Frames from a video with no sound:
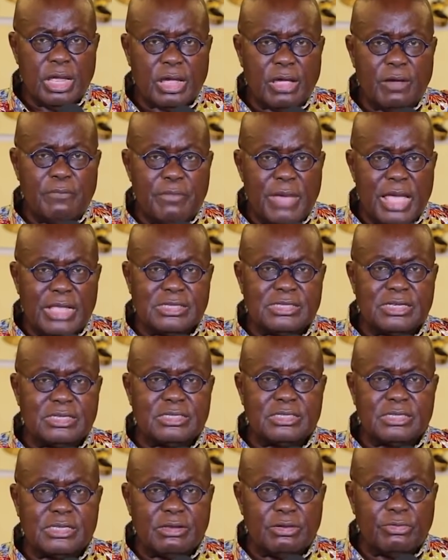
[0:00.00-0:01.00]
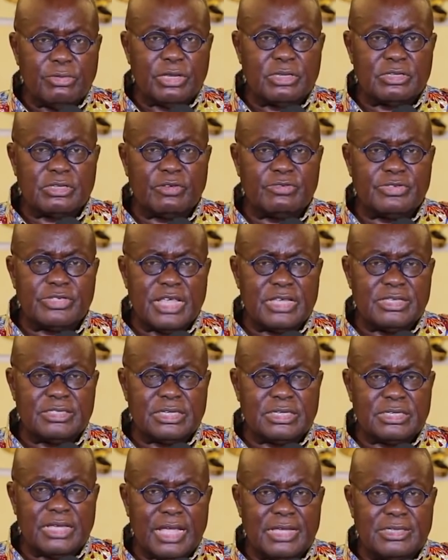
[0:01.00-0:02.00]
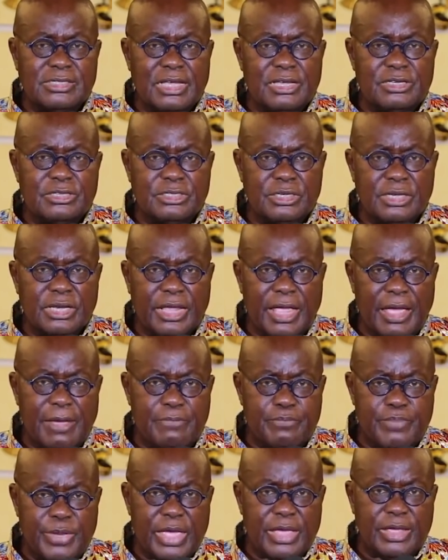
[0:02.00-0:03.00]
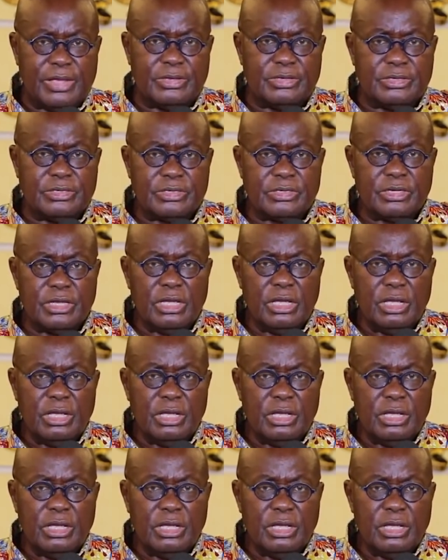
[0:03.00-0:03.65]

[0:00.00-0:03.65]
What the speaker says: commence a series of sensitization campaigns